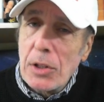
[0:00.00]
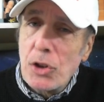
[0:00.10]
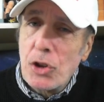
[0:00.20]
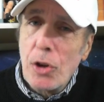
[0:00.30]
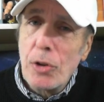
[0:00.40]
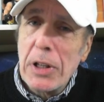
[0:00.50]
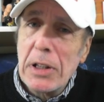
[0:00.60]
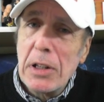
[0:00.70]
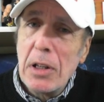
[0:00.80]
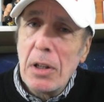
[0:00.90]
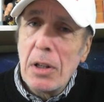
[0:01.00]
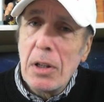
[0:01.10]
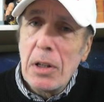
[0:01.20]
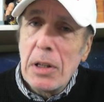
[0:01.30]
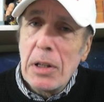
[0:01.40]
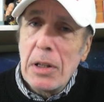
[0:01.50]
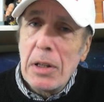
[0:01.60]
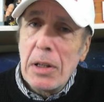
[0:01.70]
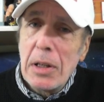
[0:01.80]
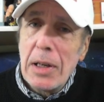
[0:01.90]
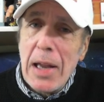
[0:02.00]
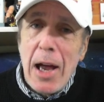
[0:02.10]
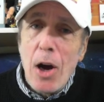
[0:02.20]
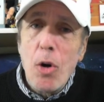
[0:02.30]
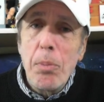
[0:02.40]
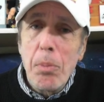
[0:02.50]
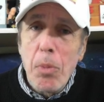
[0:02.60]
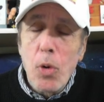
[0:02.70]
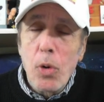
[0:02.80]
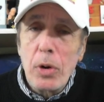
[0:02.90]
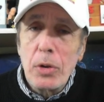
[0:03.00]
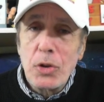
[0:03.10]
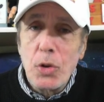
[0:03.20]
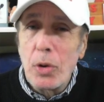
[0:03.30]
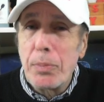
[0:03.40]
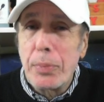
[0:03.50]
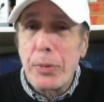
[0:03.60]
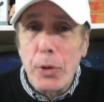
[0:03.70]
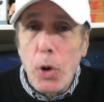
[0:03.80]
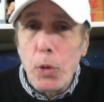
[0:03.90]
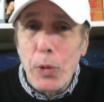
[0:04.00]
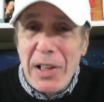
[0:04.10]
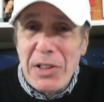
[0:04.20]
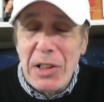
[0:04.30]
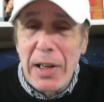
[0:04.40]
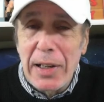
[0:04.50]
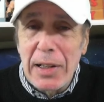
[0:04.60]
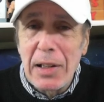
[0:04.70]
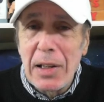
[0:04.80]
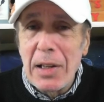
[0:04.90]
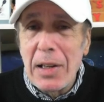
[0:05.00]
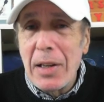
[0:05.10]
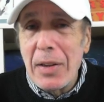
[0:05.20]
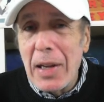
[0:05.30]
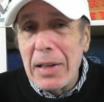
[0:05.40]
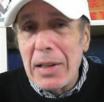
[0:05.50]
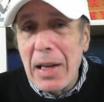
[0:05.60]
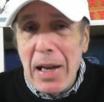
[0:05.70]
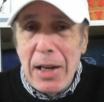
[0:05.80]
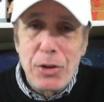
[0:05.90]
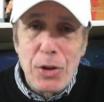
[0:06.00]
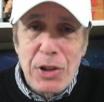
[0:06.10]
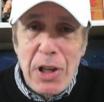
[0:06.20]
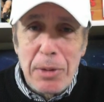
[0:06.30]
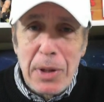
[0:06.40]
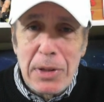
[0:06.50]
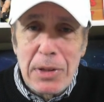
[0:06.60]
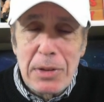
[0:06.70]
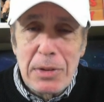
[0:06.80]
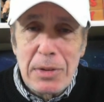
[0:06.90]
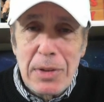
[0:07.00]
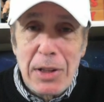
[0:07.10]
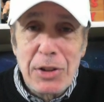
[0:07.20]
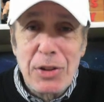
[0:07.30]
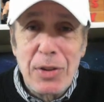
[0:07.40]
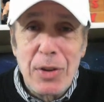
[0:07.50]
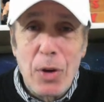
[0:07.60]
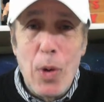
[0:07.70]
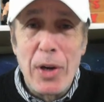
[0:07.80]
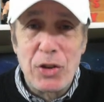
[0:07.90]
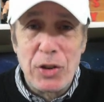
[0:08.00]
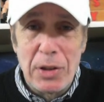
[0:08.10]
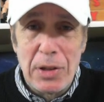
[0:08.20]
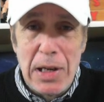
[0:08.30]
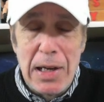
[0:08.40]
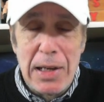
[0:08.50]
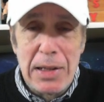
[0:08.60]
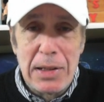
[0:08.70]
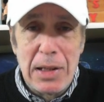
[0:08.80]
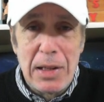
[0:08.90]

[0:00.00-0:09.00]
turning now more toward pro wrestling than entertainment? That's the question. And